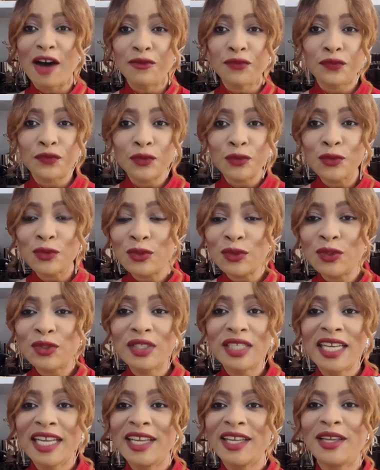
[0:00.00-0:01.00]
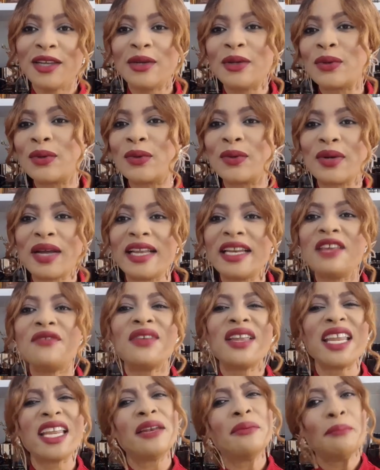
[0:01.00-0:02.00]
food, you know, and
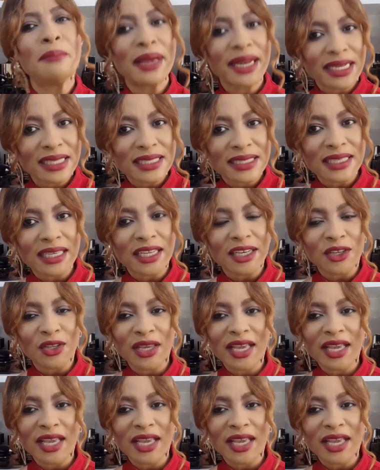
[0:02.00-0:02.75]
even in medicine.